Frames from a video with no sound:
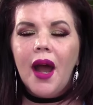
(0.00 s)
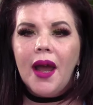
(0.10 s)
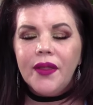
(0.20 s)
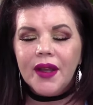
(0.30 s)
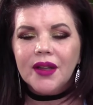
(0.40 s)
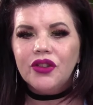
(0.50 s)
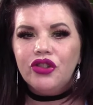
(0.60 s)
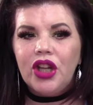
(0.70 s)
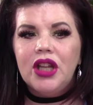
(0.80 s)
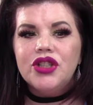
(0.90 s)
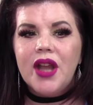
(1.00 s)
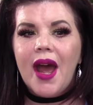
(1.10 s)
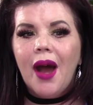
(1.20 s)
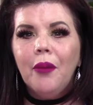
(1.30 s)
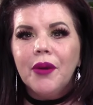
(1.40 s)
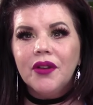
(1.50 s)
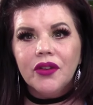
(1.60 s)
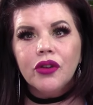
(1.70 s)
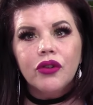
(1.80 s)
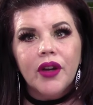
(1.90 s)
I think it's changed now, but it's
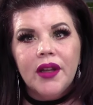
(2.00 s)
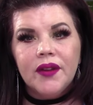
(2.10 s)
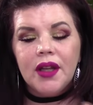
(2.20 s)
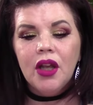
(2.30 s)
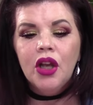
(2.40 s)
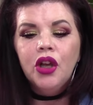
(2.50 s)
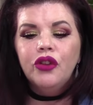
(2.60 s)
a little crazy.